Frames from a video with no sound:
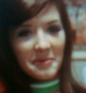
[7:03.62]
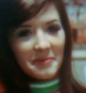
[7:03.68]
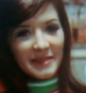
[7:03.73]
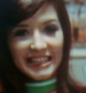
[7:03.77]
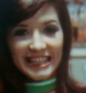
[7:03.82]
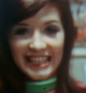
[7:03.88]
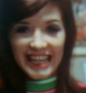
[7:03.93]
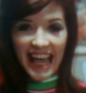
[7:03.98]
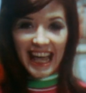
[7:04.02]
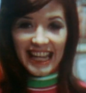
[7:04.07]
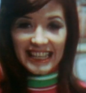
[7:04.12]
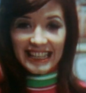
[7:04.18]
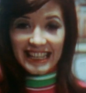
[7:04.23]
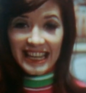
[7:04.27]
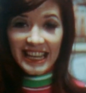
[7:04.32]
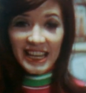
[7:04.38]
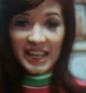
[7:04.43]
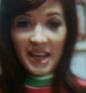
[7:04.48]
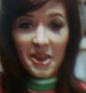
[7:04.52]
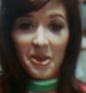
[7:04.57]
Whitman's
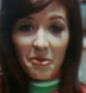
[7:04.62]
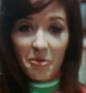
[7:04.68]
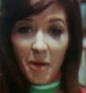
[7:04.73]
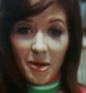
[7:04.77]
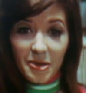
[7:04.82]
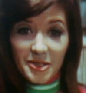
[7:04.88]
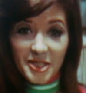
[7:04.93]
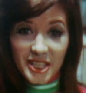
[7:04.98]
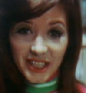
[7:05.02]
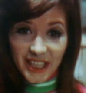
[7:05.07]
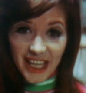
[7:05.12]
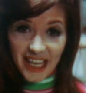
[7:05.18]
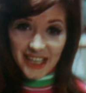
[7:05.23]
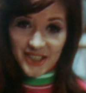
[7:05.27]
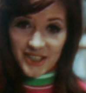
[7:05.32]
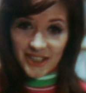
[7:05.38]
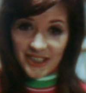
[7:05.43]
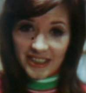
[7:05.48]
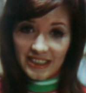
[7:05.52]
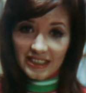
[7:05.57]
candy. The Rose
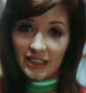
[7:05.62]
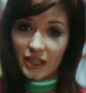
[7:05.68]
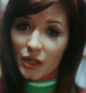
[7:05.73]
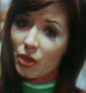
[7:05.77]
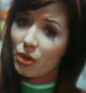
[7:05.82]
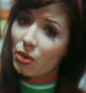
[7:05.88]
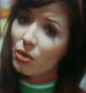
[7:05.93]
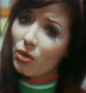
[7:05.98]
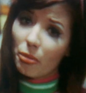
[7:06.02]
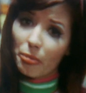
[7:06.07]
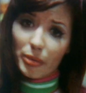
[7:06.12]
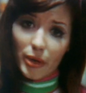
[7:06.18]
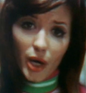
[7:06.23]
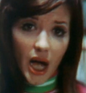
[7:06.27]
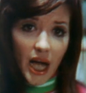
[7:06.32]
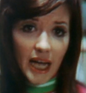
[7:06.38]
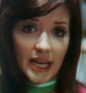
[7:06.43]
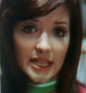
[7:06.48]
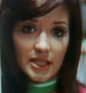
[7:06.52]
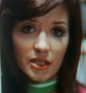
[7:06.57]
Collection. Cool
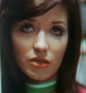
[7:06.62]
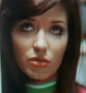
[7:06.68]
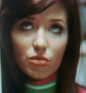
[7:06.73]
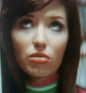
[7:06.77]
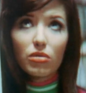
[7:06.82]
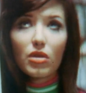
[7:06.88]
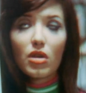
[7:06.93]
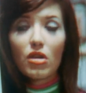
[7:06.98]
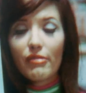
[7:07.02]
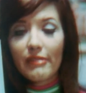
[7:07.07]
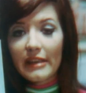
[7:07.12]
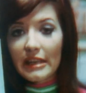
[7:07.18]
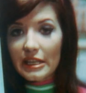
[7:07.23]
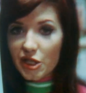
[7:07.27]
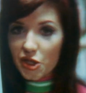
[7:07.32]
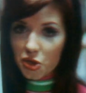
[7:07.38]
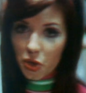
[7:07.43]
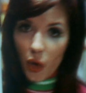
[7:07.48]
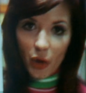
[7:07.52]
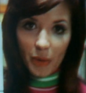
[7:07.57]
price, groovy
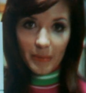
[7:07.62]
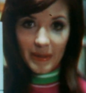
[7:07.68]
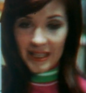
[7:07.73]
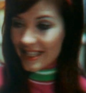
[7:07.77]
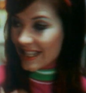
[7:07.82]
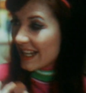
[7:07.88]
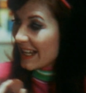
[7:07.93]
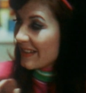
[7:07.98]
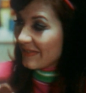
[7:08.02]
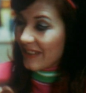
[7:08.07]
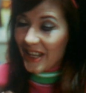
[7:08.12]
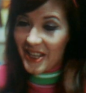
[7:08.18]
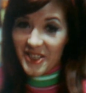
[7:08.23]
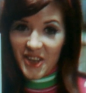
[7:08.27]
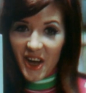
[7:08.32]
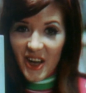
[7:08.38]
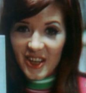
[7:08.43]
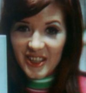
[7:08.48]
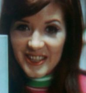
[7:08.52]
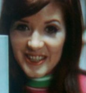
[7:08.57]
assortment, like
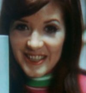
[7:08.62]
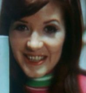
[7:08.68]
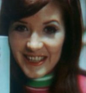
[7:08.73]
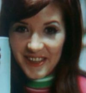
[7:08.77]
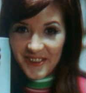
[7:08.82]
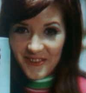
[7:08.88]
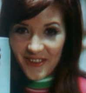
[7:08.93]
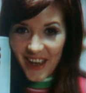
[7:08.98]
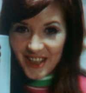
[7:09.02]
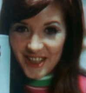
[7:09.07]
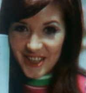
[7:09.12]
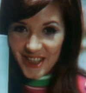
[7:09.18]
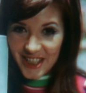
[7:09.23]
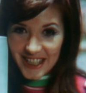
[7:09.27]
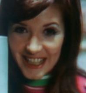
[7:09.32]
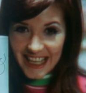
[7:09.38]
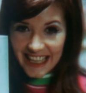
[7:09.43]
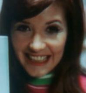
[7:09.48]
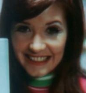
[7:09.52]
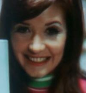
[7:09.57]
chocolates and
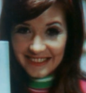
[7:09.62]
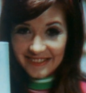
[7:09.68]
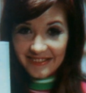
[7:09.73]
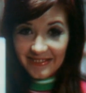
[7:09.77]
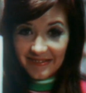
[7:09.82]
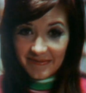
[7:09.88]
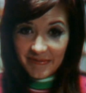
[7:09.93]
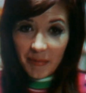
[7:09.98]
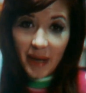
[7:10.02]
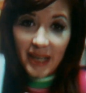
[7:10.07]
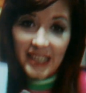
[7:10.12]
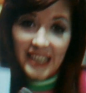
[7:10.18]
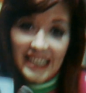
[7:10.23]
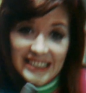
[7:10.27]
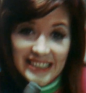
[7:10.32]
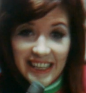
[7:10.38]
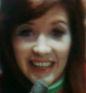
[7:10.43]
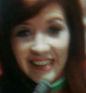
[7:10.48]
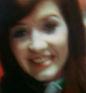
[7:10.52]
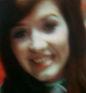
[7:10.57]
confections. What can I
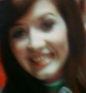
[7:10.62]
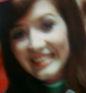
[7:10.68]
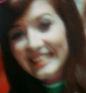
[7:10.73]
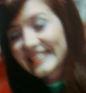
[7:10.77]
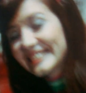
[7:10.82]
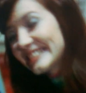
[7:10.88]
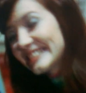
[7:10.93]
tell you?